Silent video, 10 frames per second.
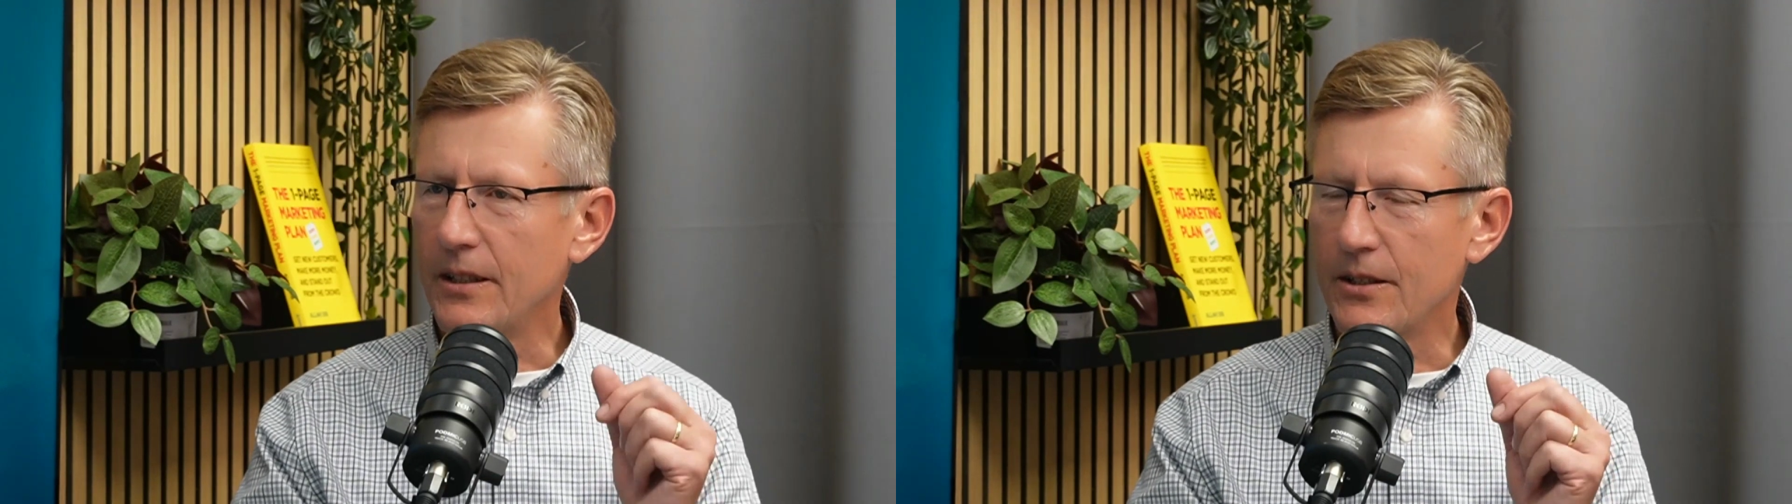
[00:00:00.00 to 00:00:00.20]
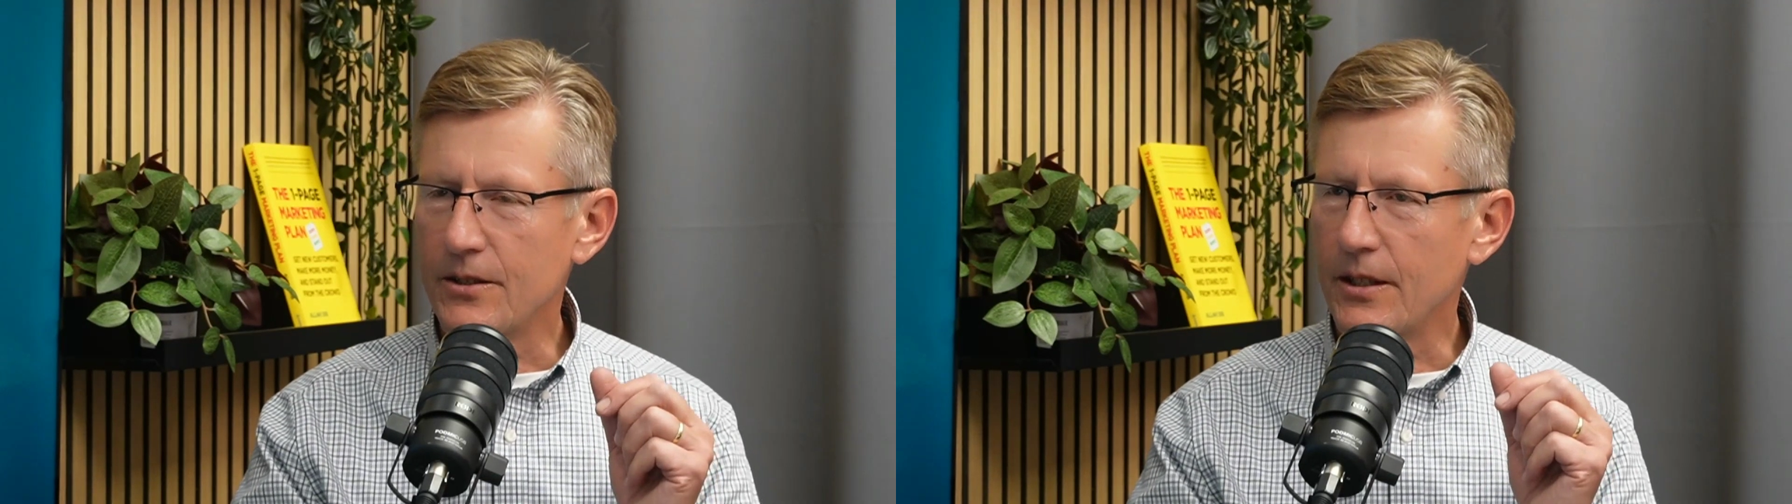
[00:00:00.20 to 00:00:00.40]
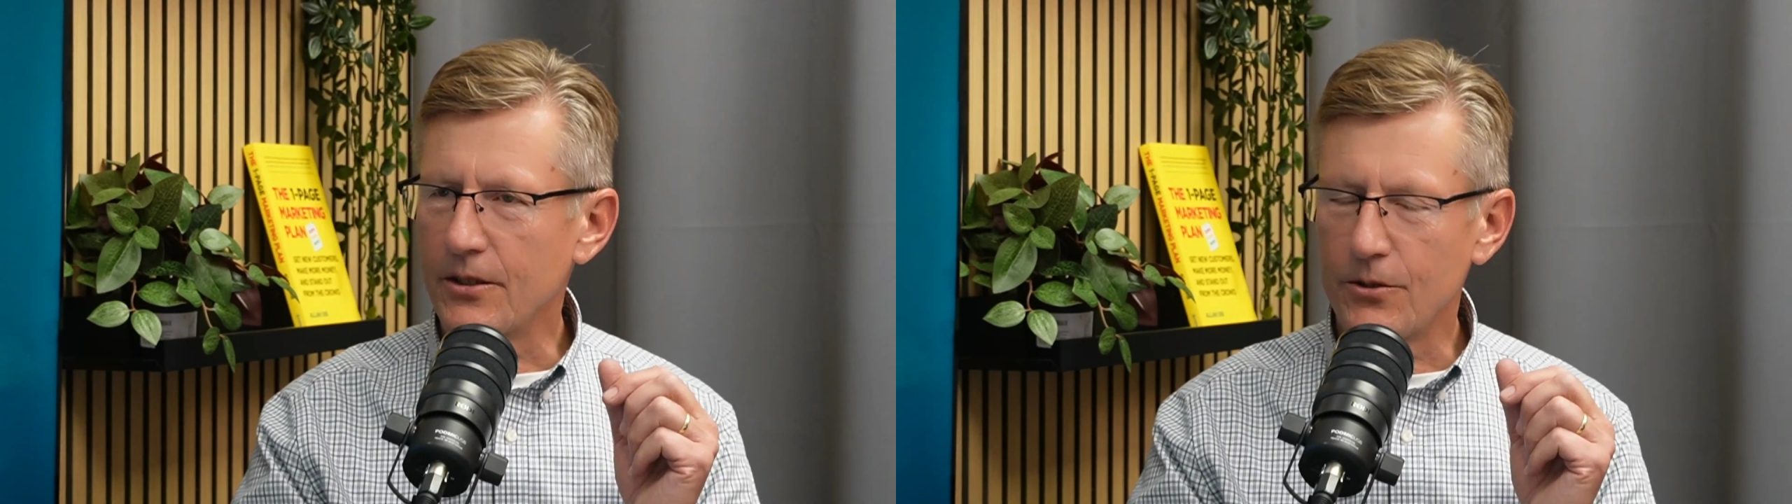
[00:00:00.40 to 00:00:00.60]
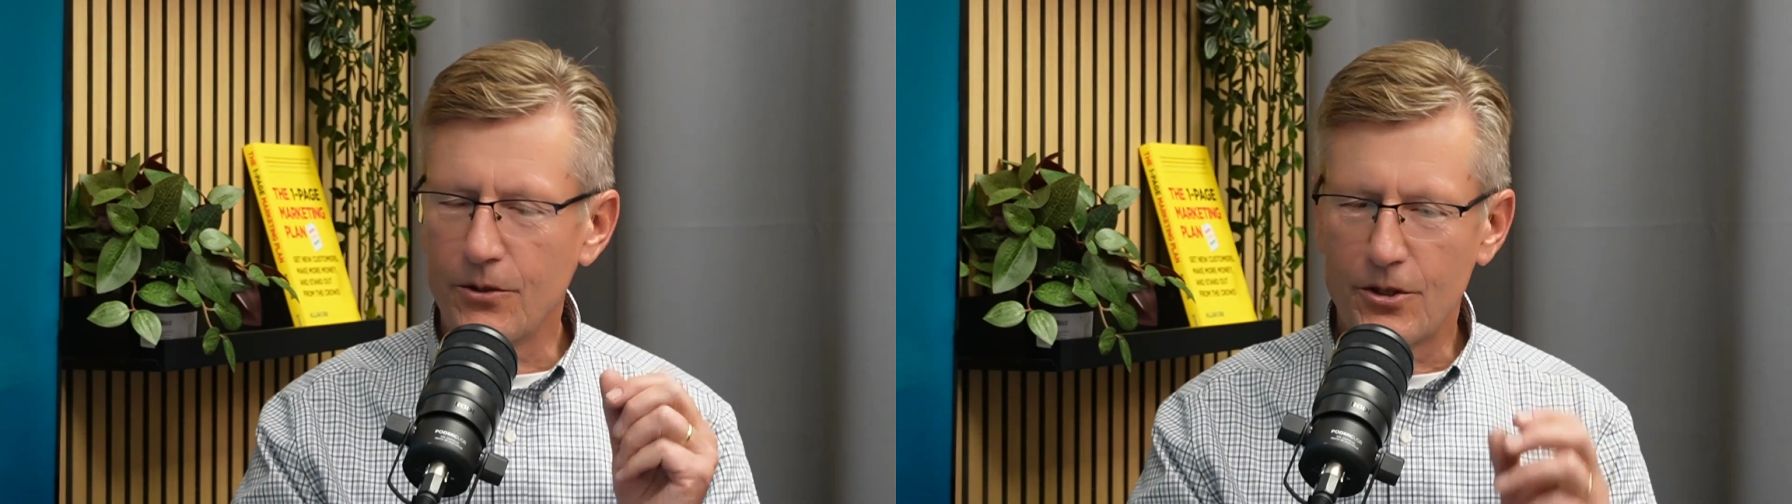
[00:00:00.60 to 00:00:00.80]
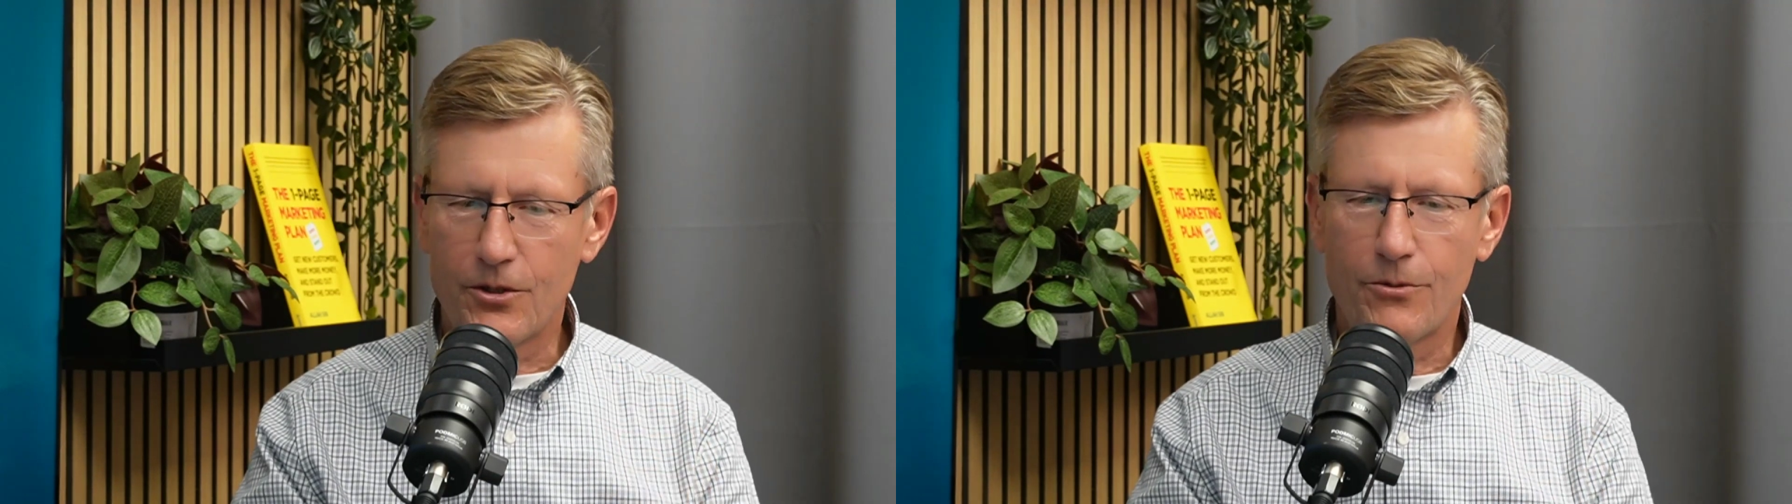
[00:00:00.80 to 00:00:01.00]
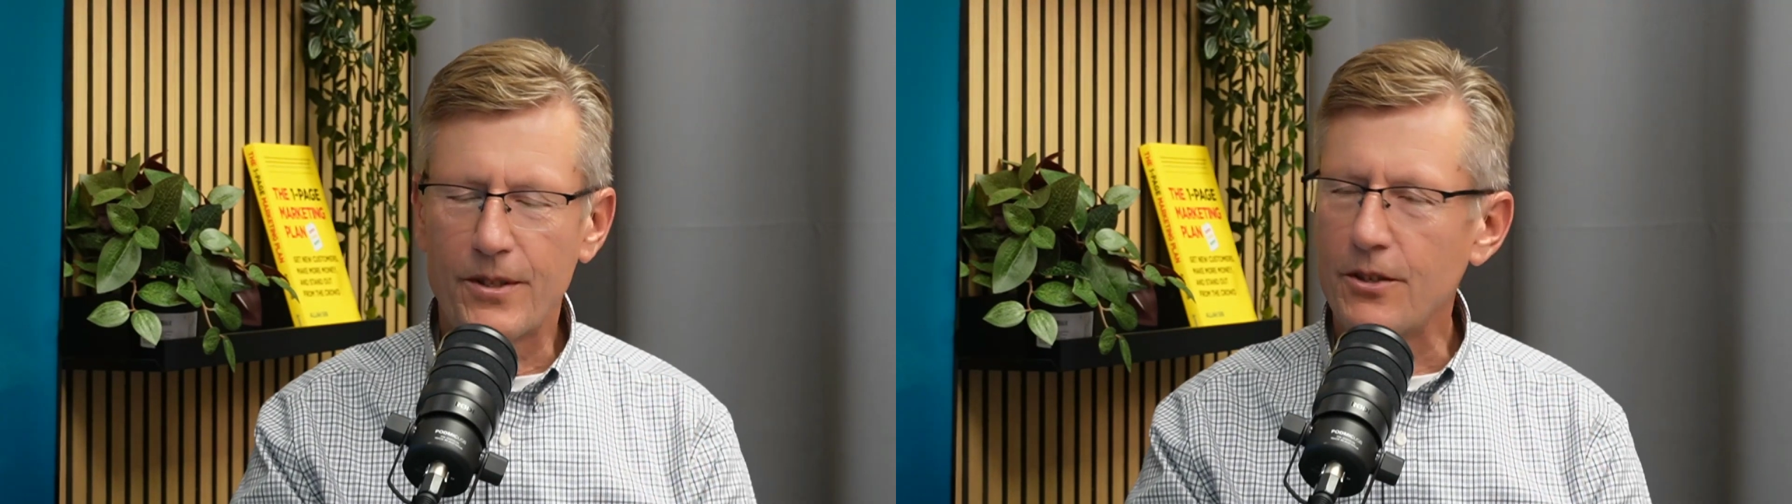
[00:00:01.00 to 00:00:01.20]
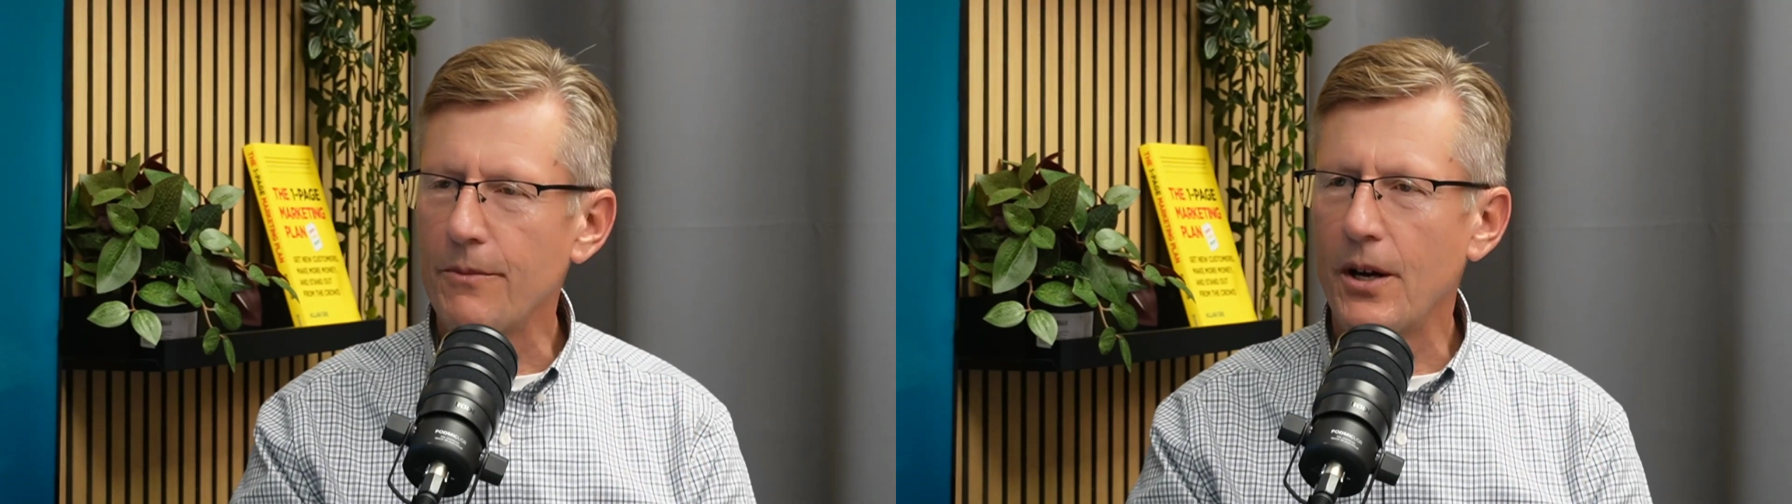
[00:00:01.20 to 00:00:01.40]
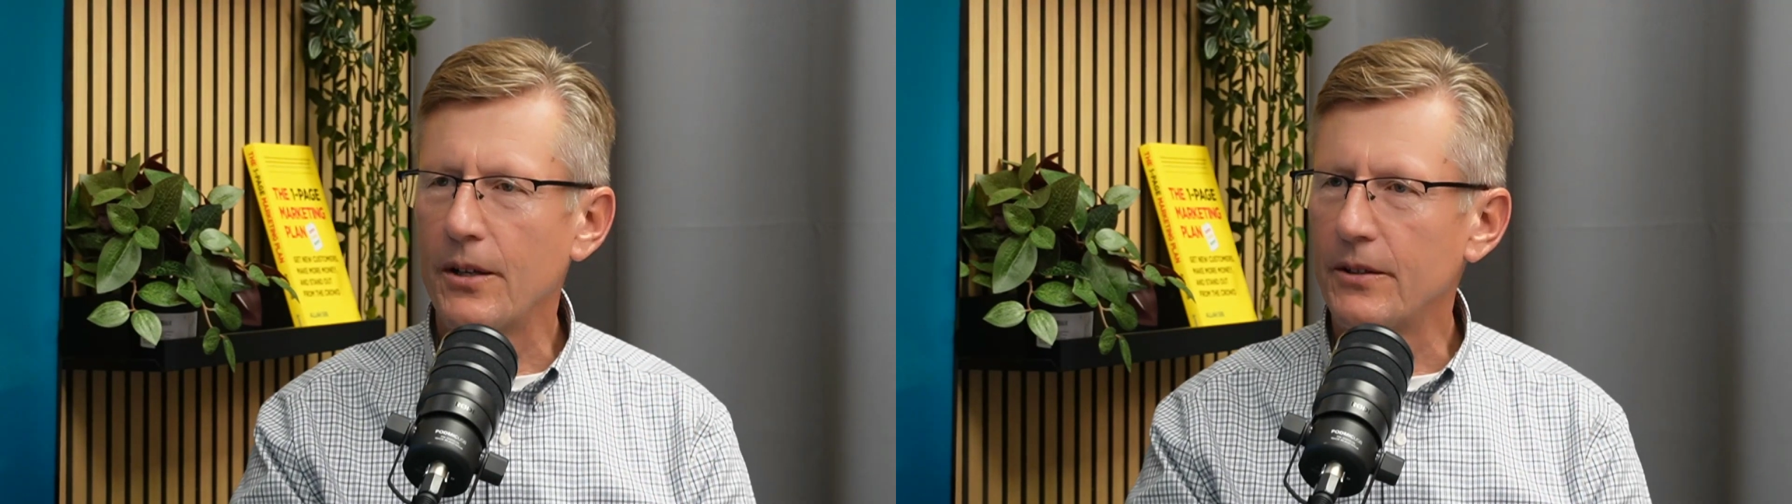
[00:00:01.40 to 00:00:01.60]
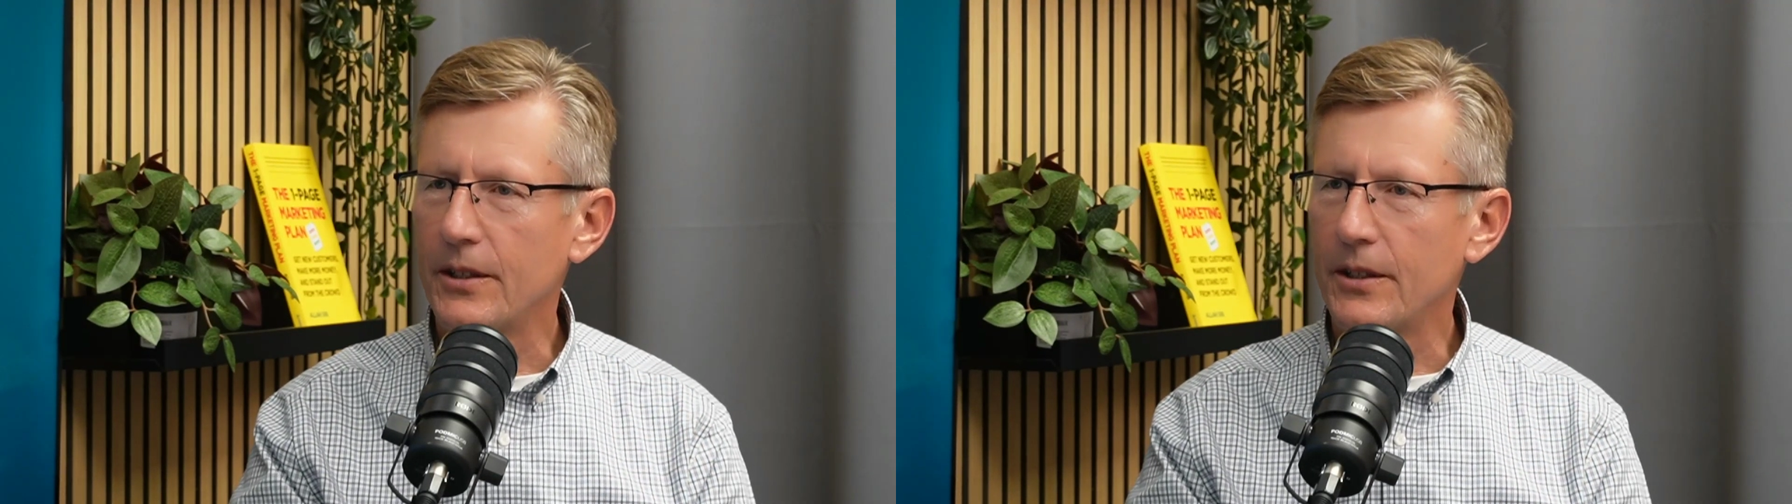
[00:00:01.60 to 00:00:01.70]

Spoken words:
just like as soon as you switch them on,